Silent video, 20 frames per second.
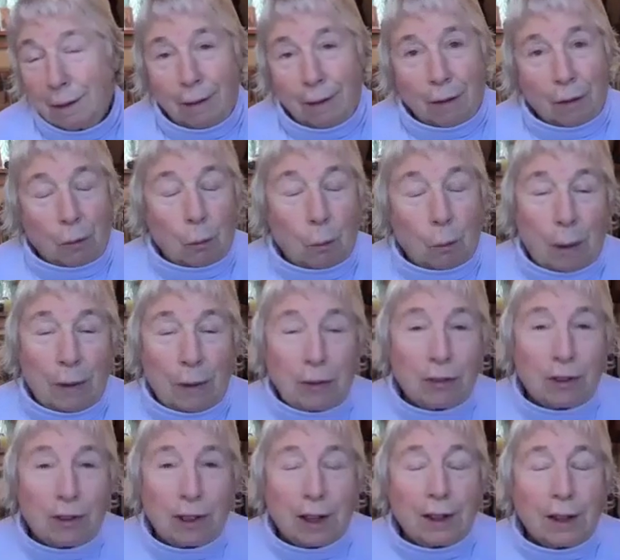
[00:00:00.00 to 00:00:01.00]

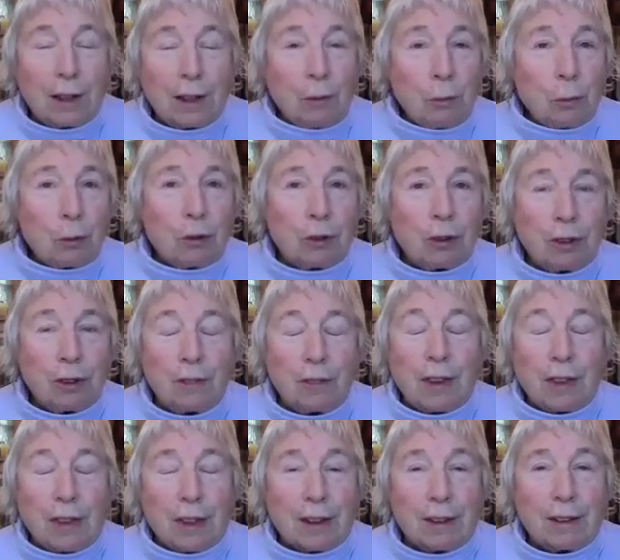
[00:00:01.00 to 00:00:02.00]
Wednesday night was
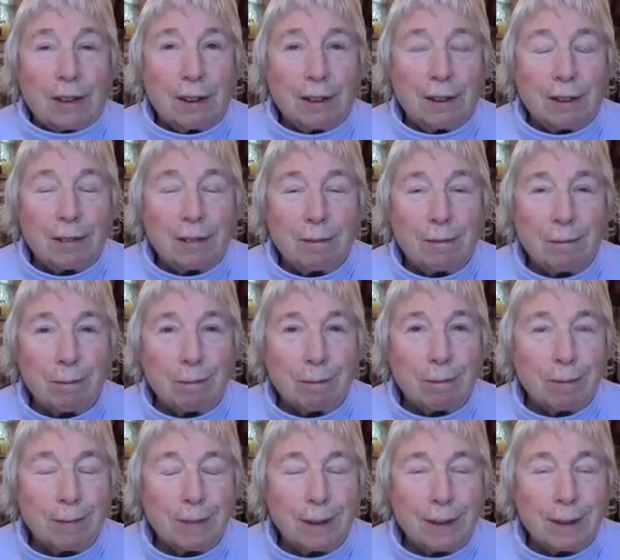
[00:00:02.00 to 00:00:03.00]
convenient.
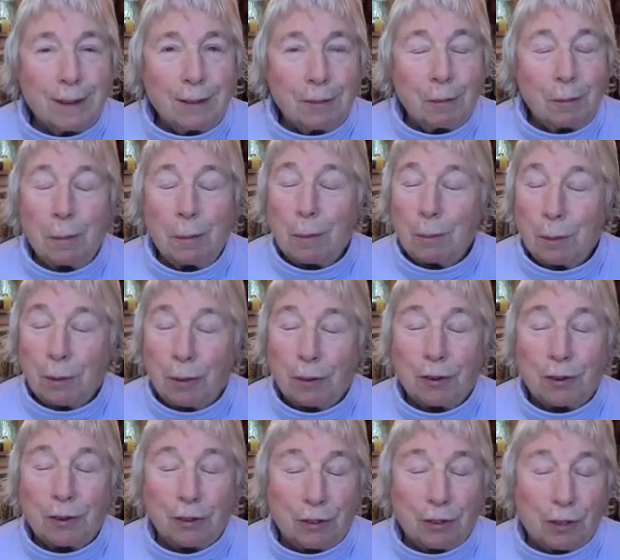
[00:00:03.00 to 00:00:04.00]
Remember,
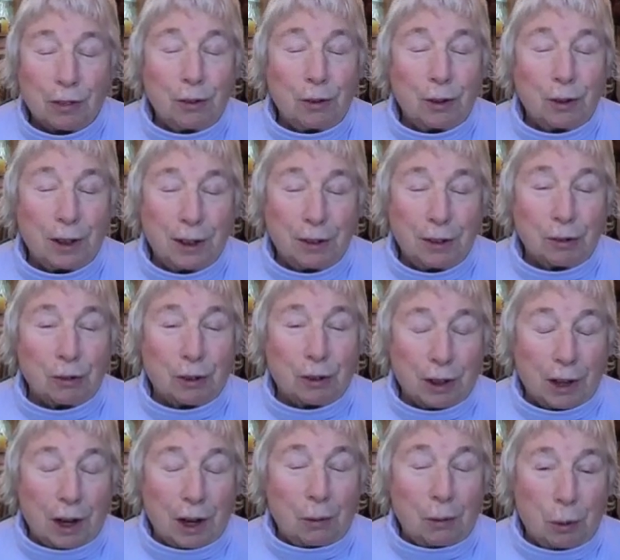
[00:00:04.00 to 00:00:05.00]
this is 30 years
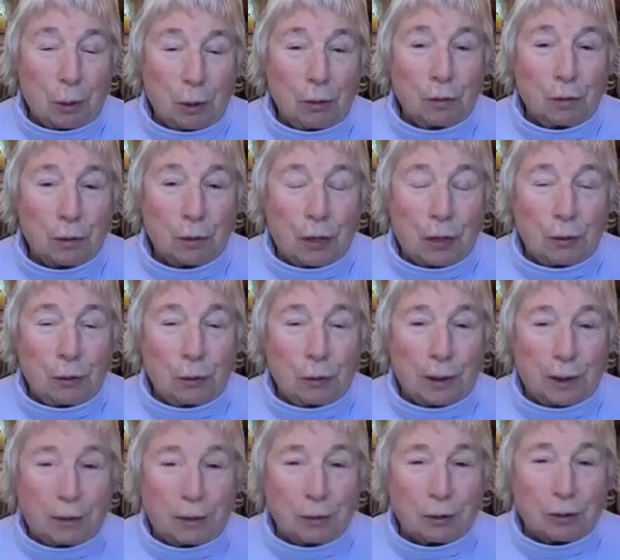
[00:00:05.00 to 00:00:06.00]
ago, over 30
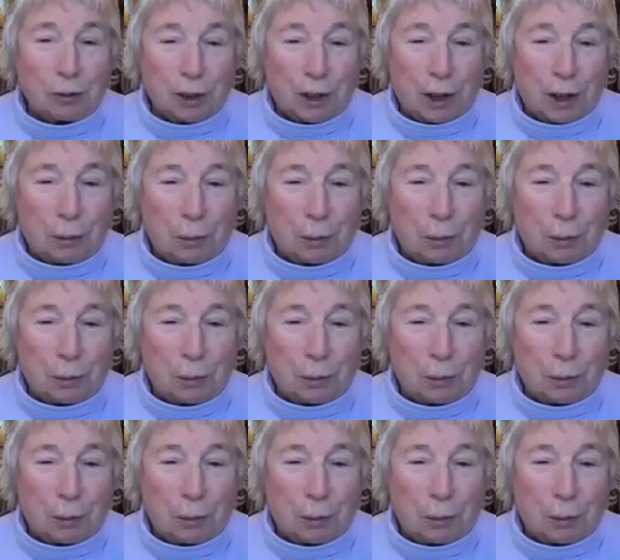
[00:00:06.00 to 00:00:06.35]
years ago.